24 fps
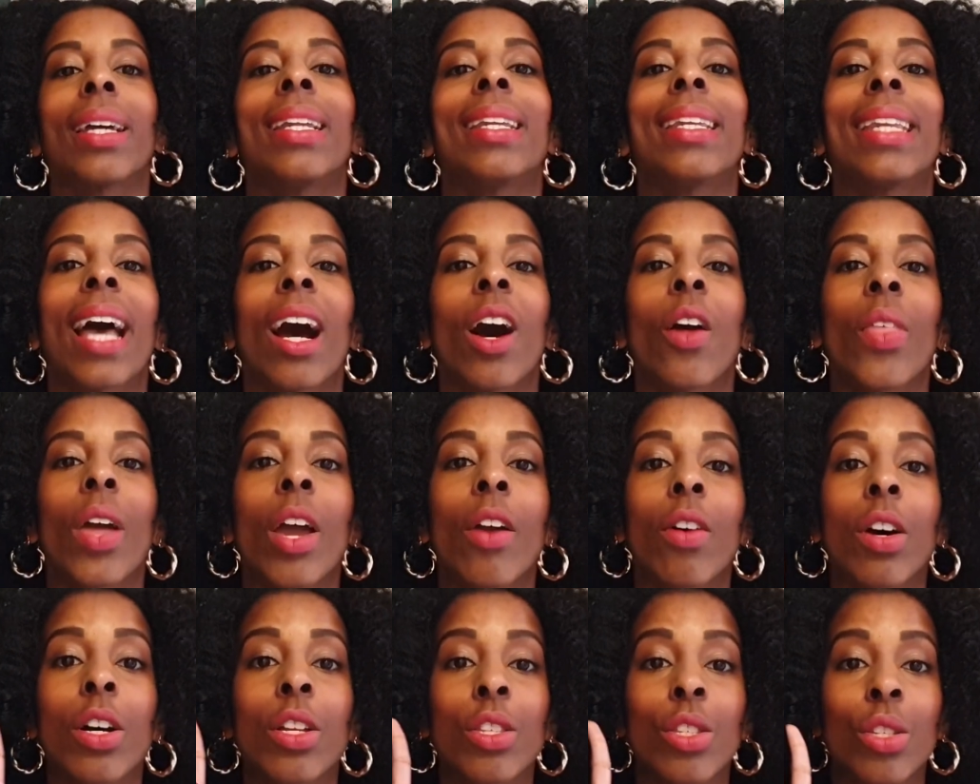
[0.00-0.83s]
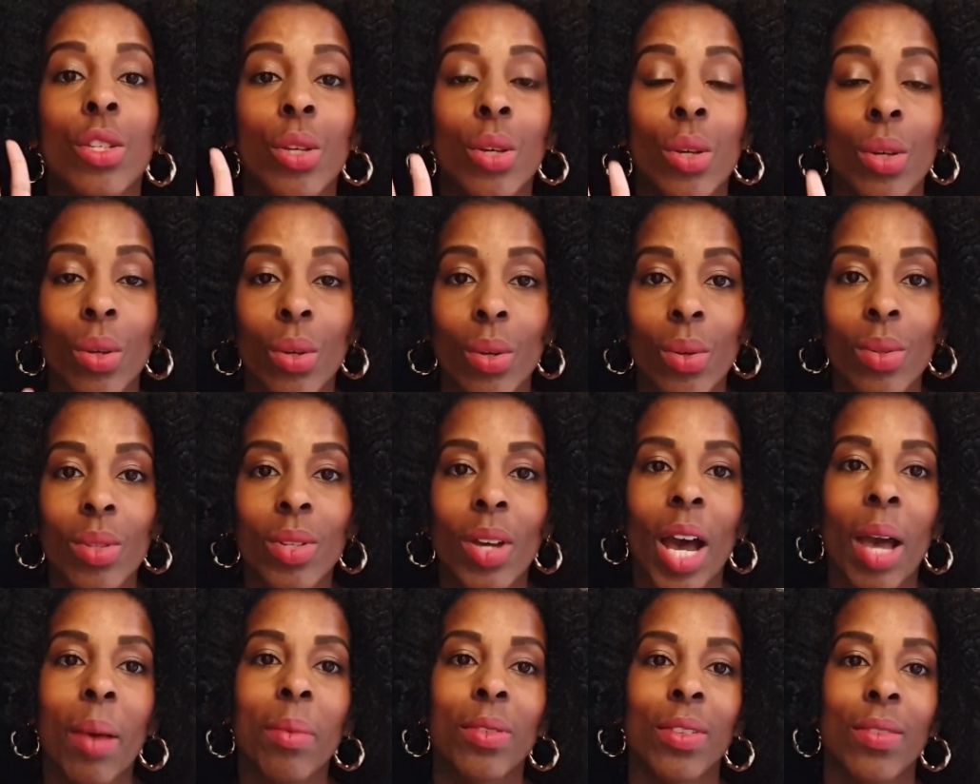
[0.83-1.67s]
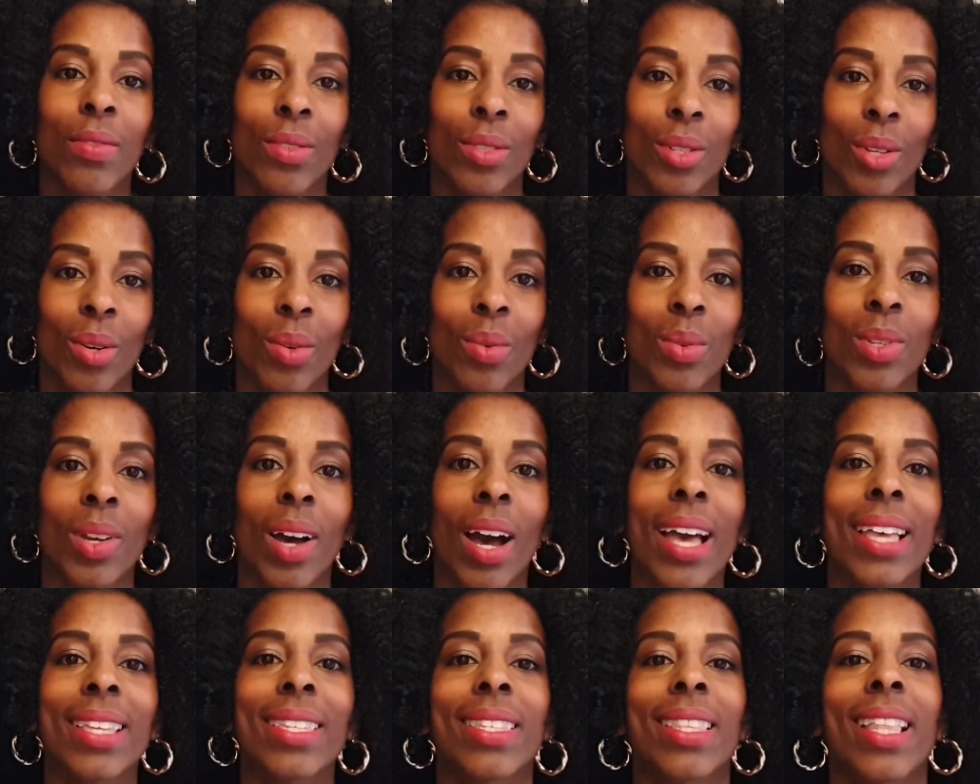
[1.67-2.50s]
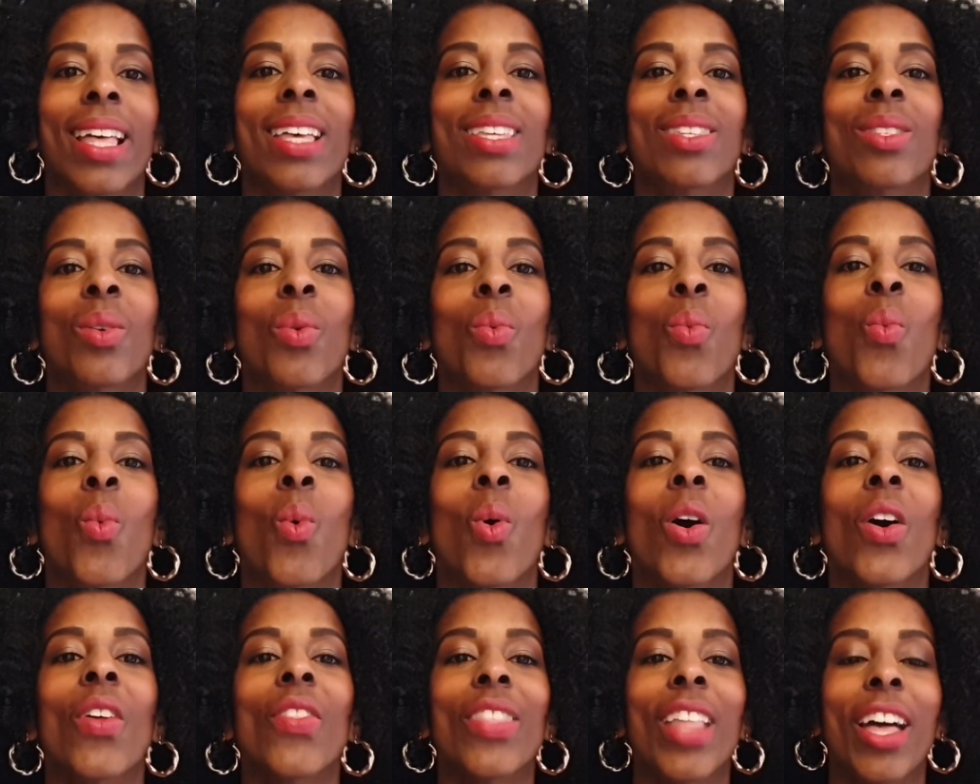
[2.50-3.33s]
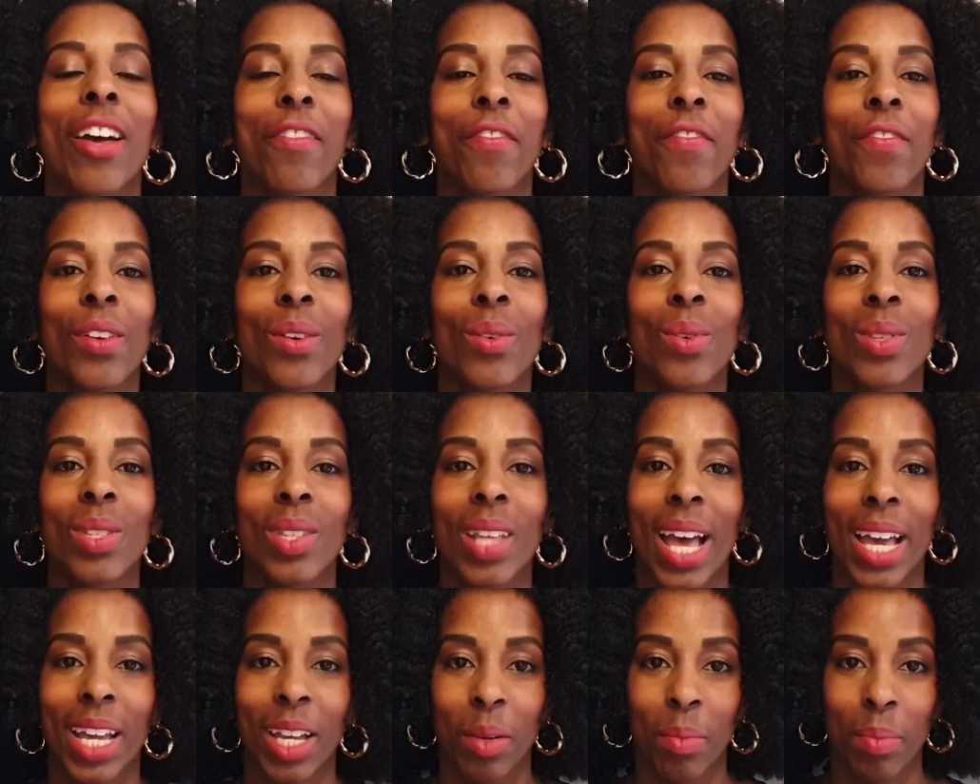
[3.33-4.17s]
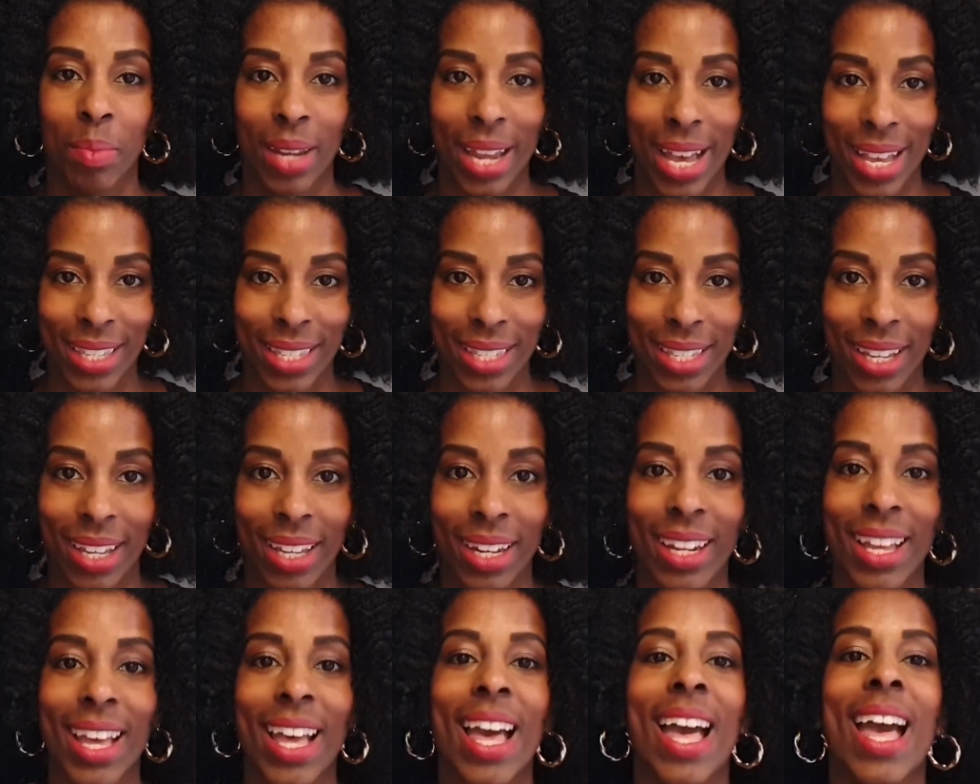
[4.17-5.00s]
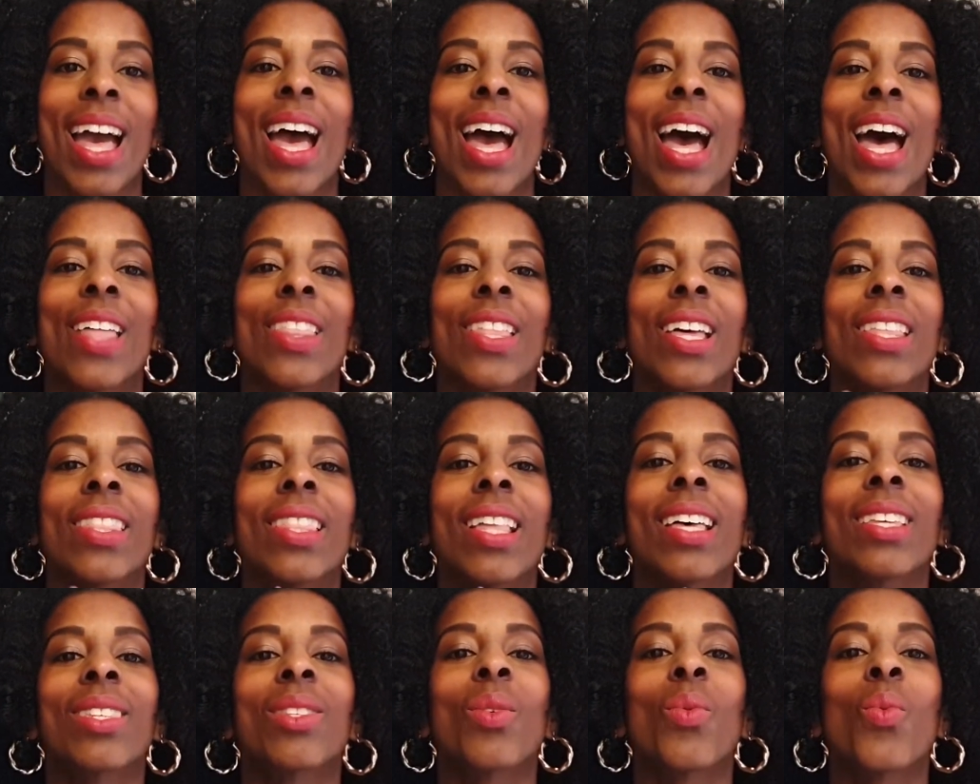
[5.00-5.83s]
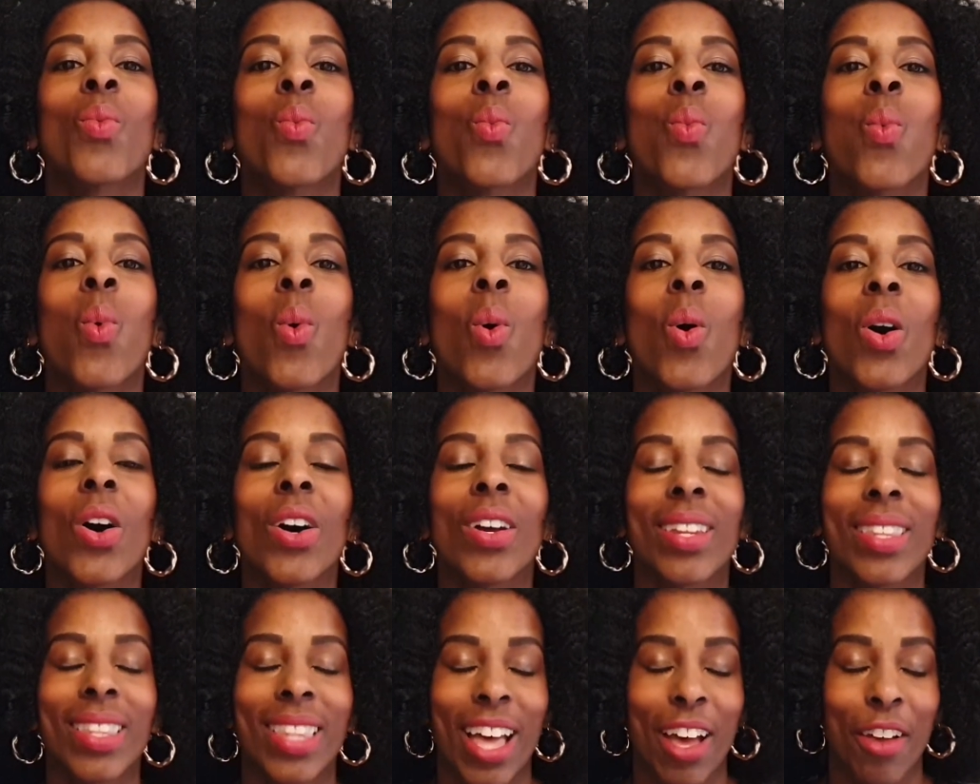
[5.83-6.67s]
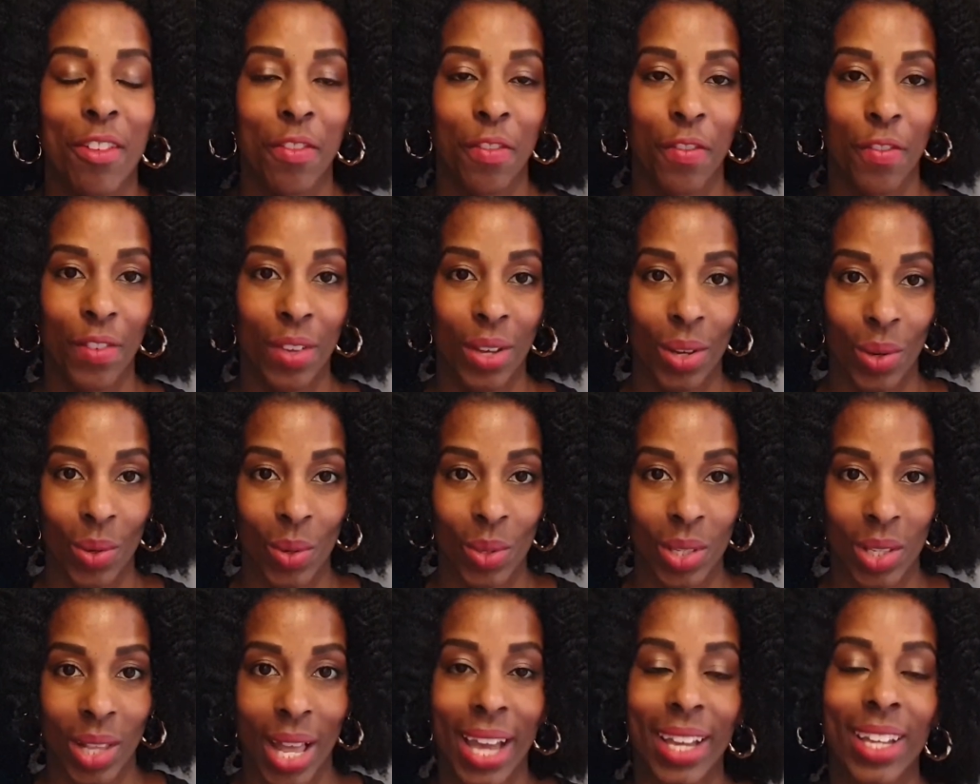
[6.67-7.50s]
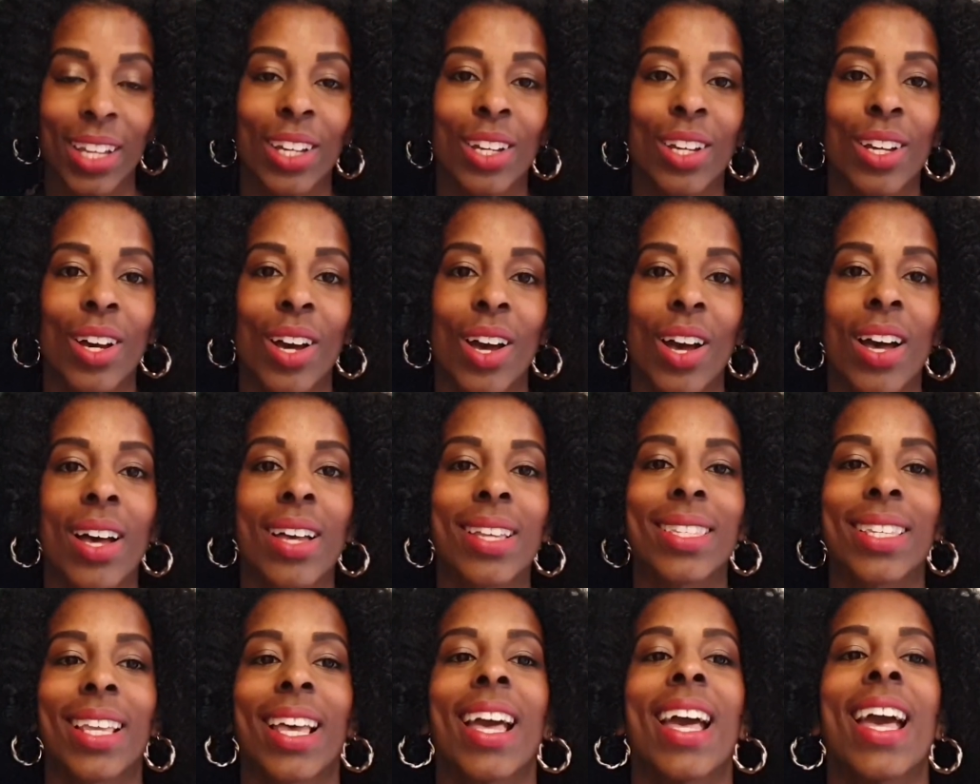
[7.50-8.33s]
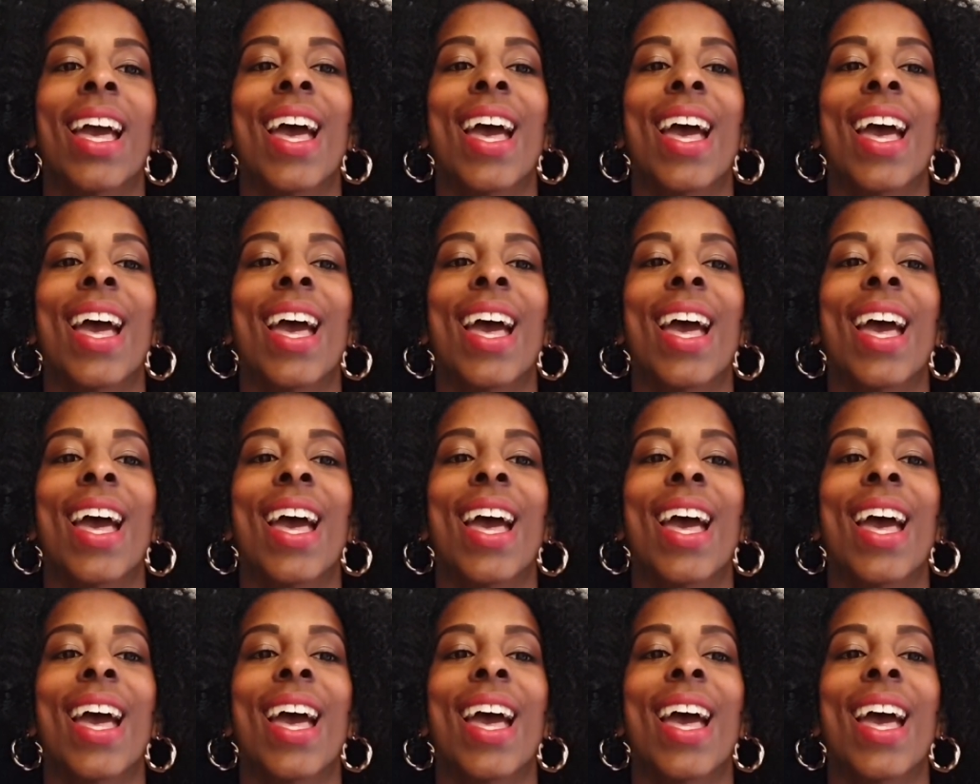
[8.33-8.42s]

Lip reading: Now, there are two types of soul ties. There's the one that feels like a blessing, and then there's the one that feels like a curse.